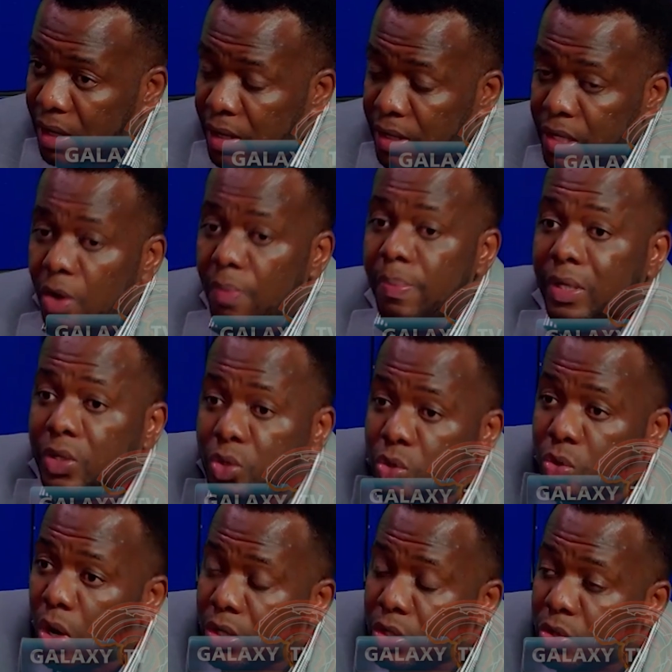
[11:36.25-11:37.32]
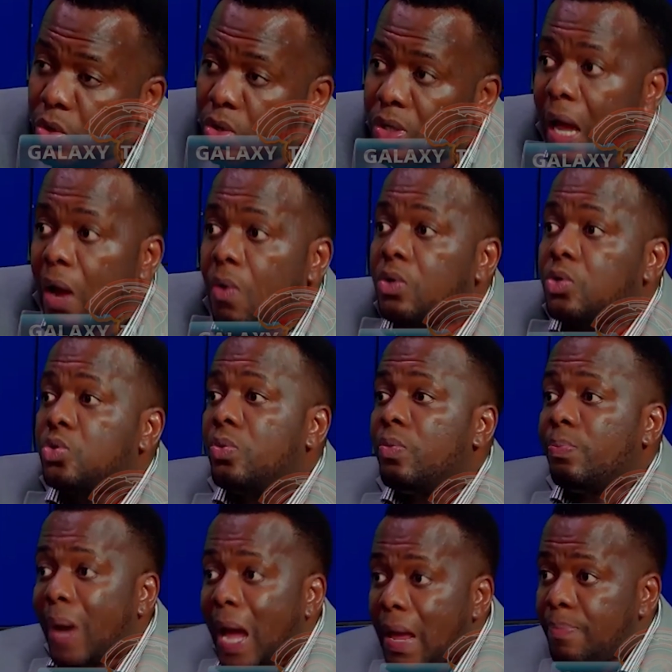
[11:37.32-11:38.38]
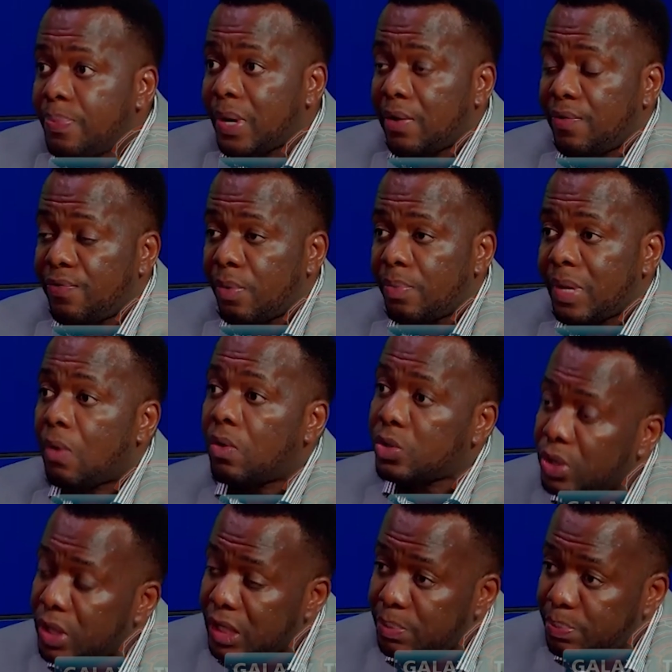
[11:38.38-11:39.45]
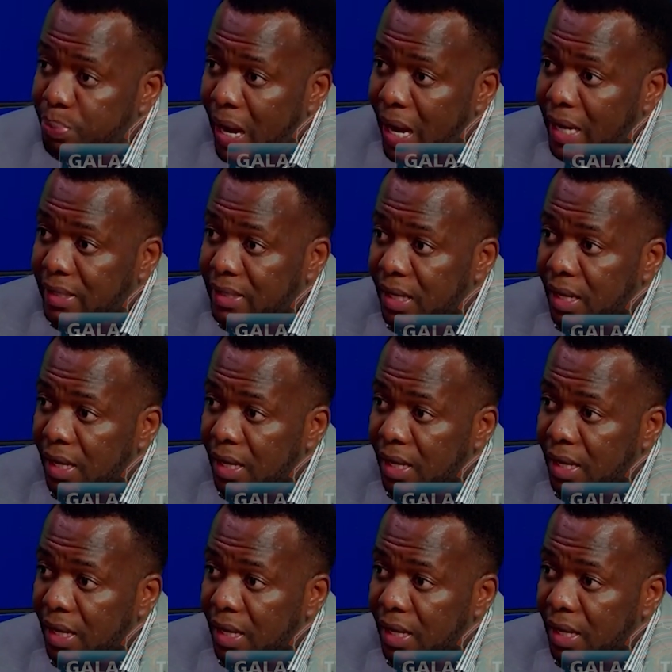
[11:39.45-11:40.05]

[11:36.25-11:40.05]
They will meet you on the road. I want to buy bread for me. I want to eat bread.